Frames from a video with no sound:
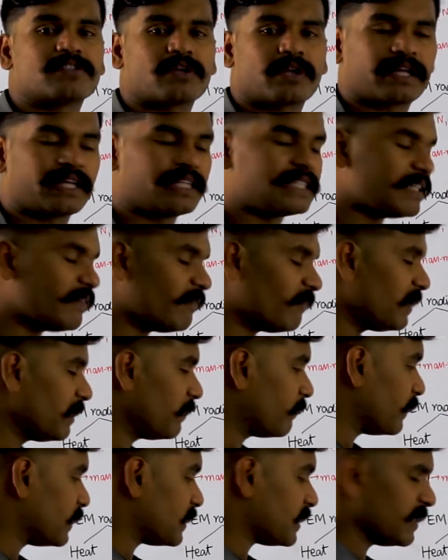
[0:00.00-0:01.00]
or I can say
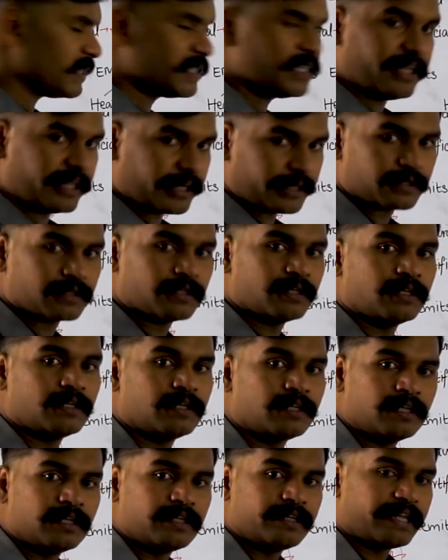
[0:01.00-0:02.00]
frequency, isn't it?
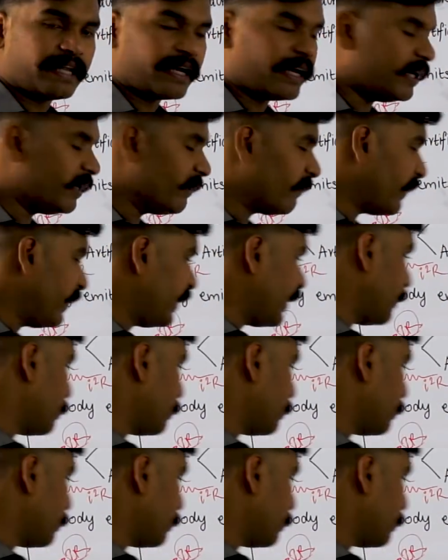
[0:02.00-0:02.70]
There are different